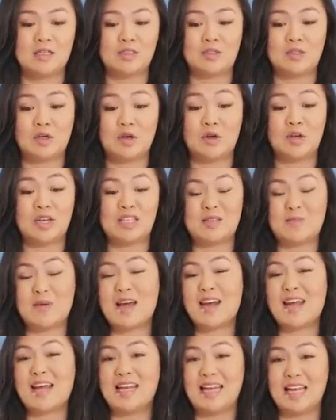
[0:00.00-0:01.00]
So it's
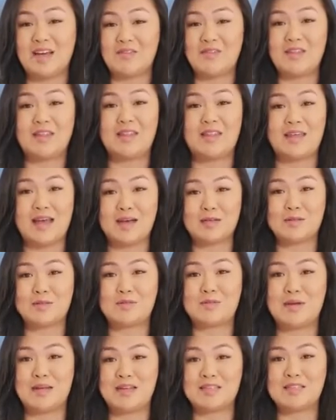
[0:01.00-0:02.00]
about
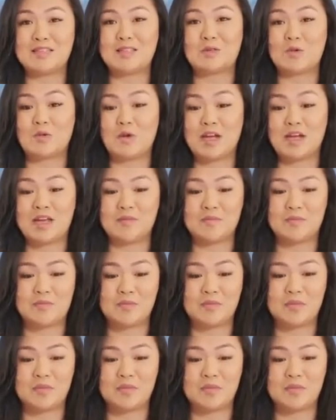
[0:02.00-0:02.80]
11,000 metres square.